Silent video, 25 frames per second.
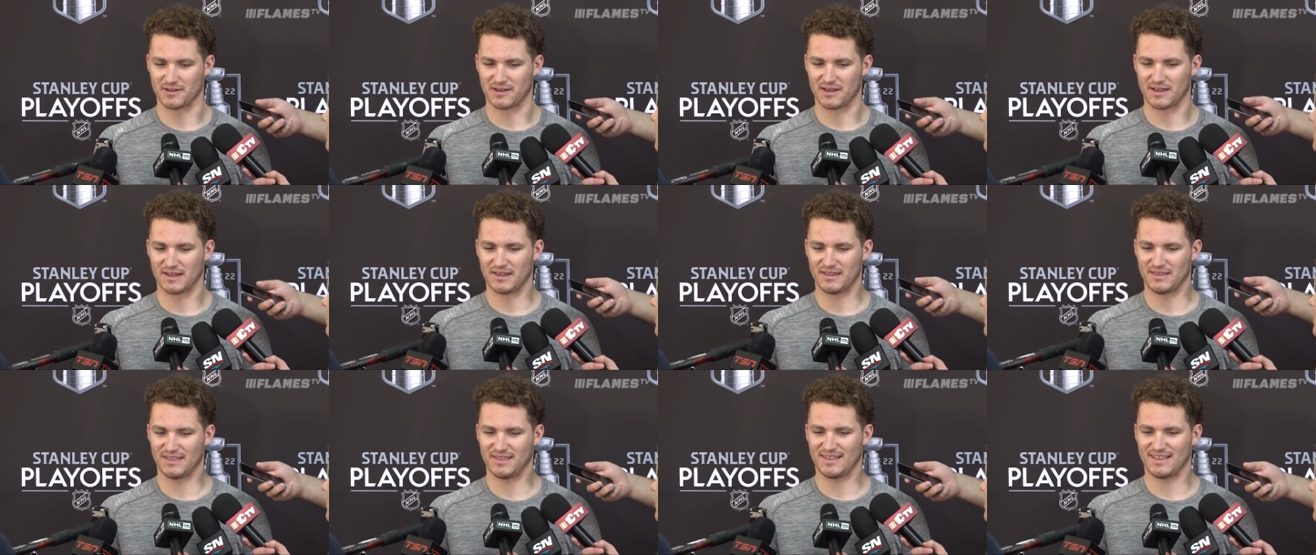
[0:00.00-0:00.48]
but
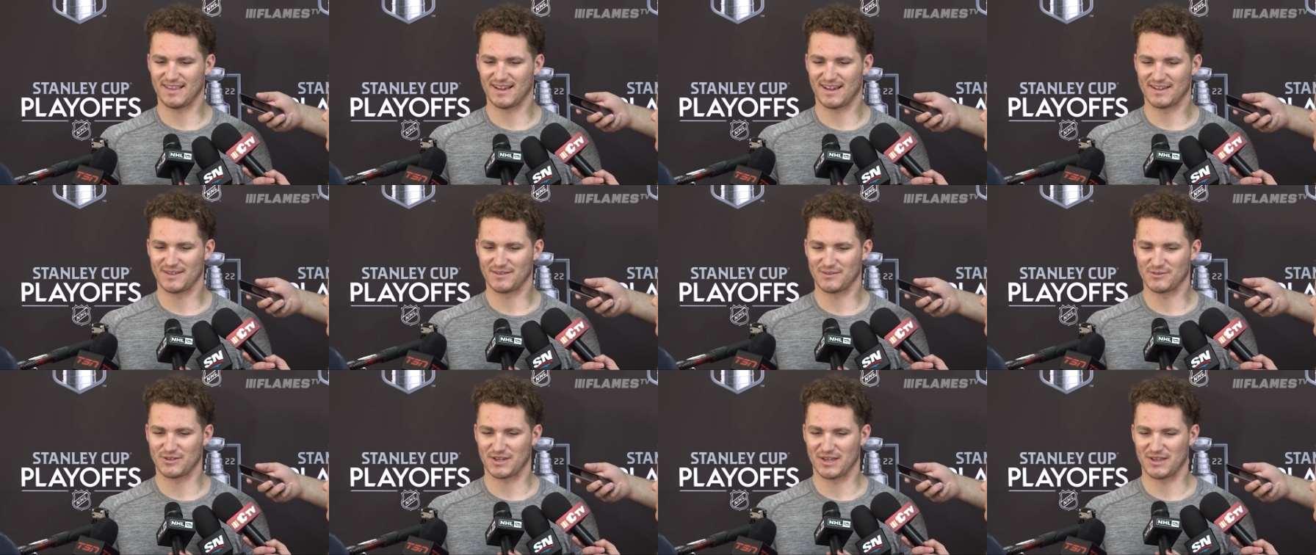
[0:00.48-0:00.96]
I
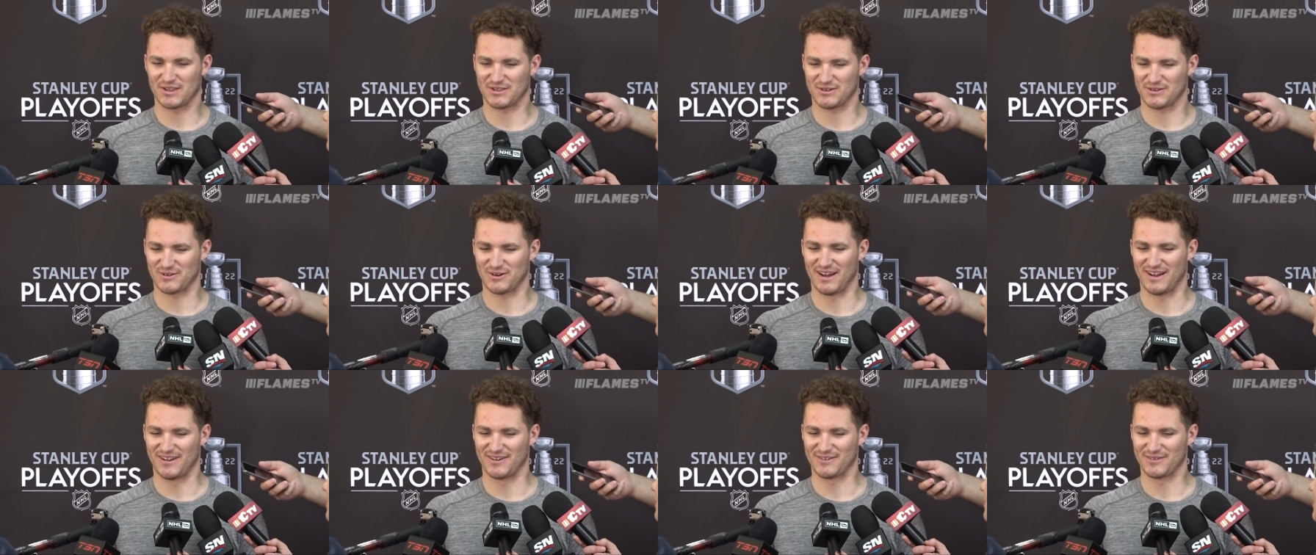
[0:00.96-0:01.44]
got
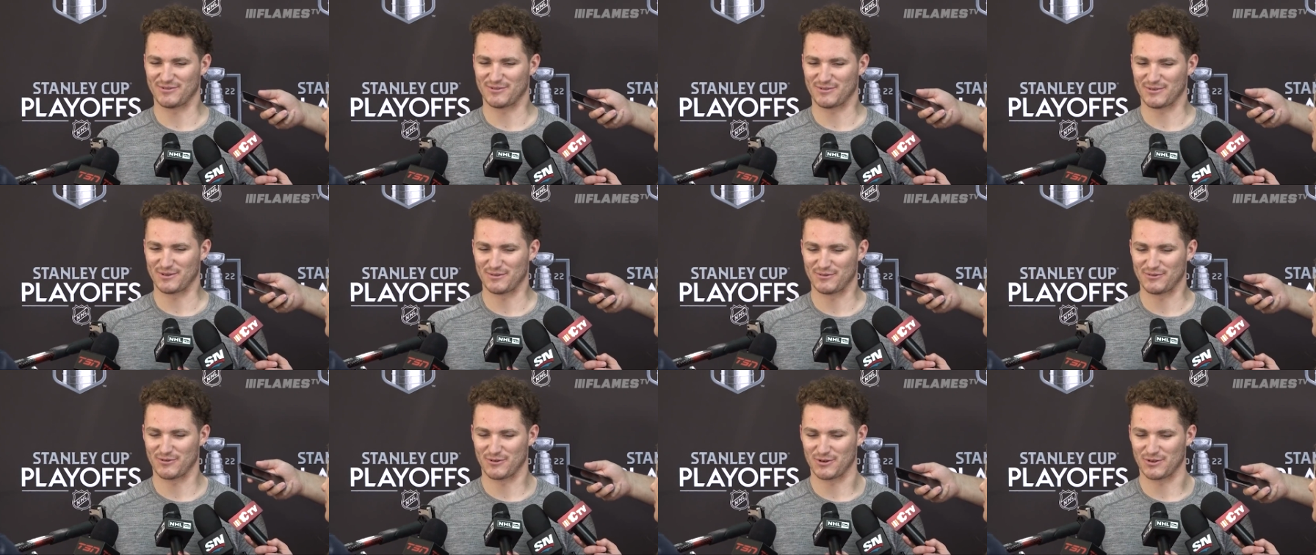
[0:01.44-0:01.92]
chased around
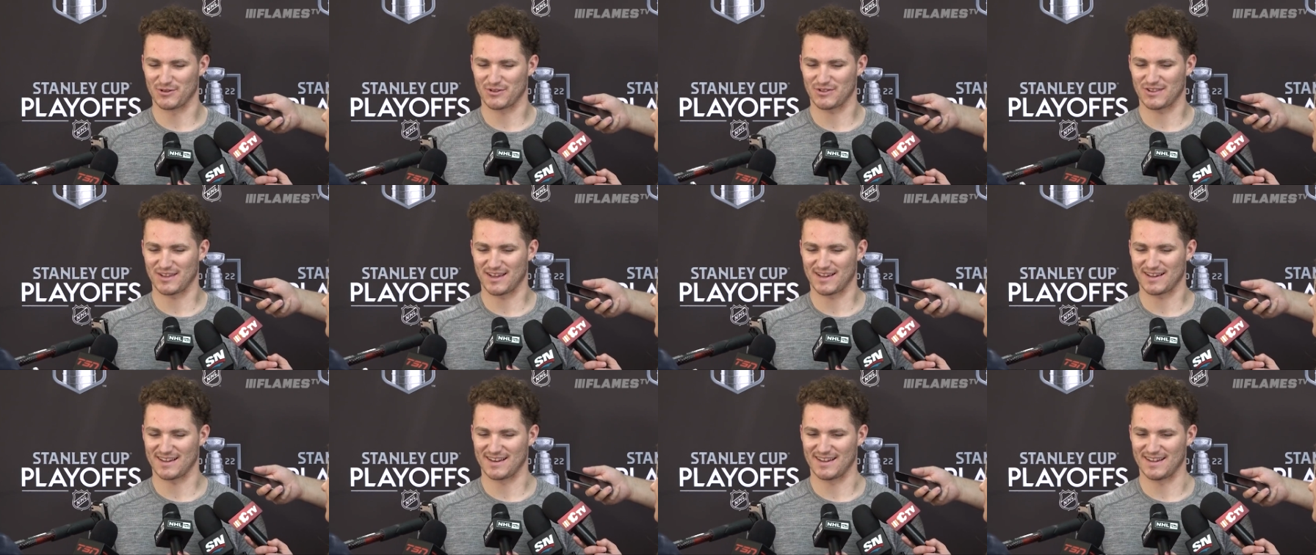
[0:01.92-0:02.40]
for the first
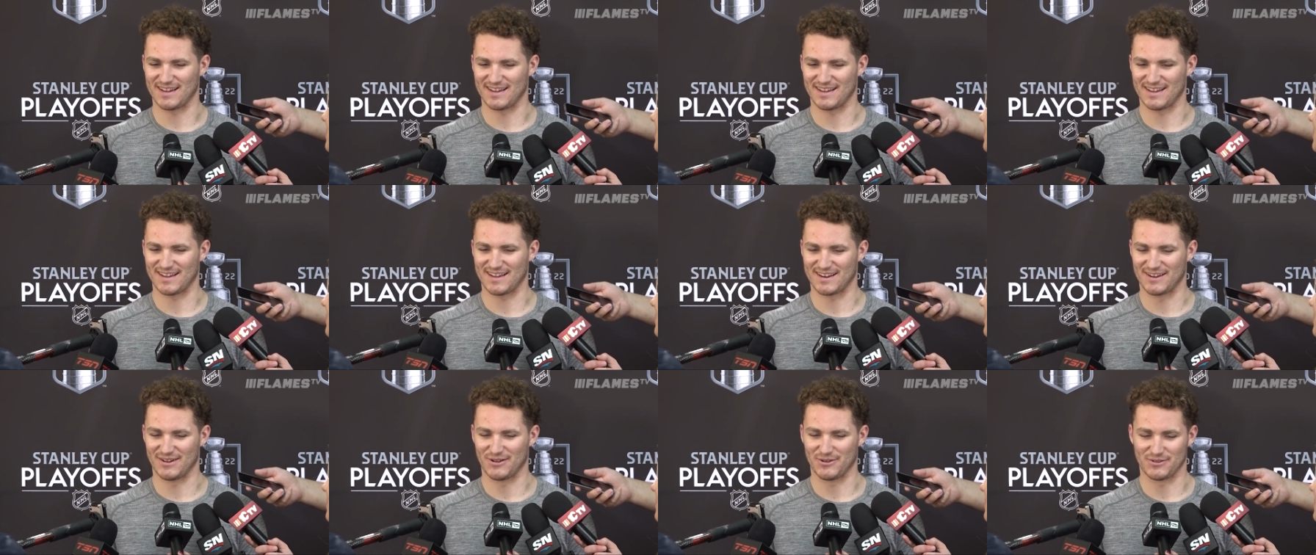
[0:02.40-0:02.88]
second I
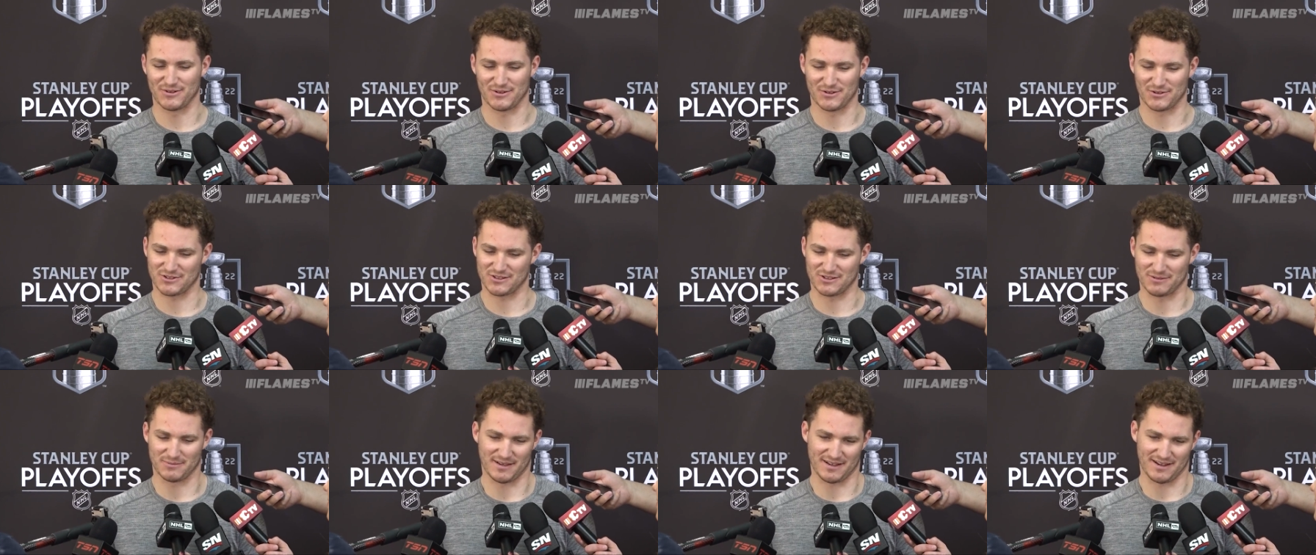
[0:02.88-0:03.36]
got out there,
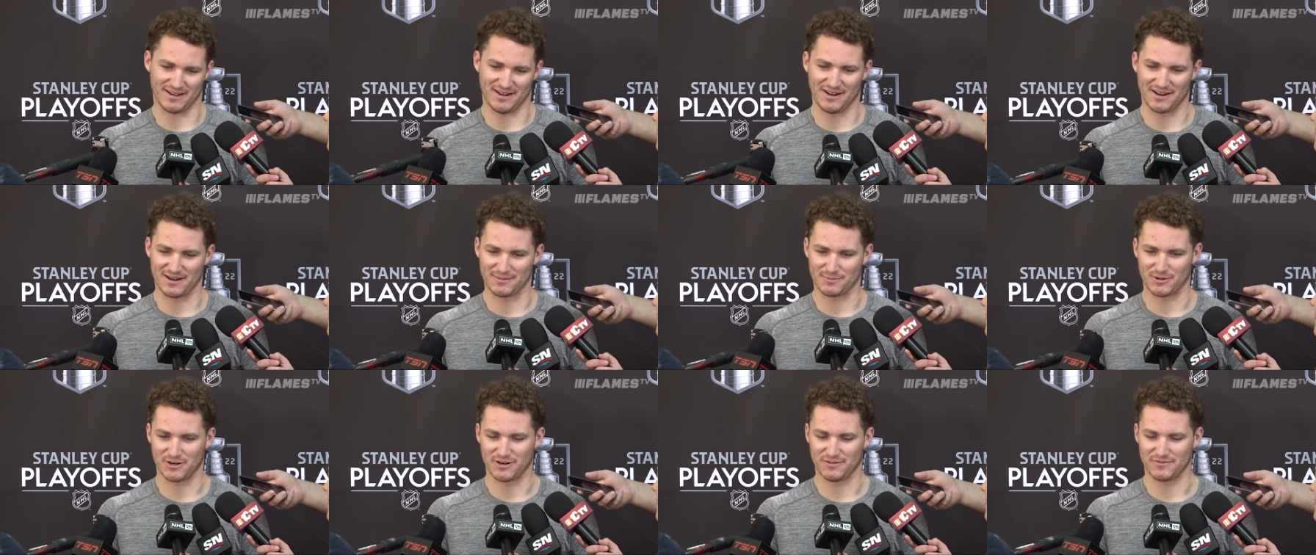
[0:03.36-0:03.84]
so I'm like, all
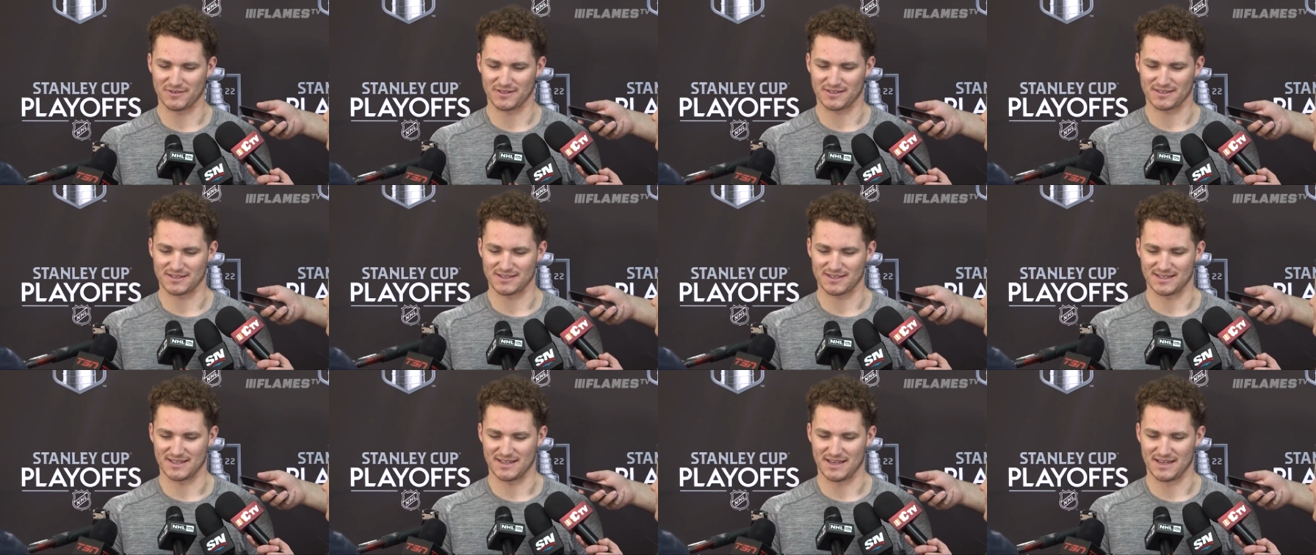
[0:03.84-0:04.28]
right, perfect.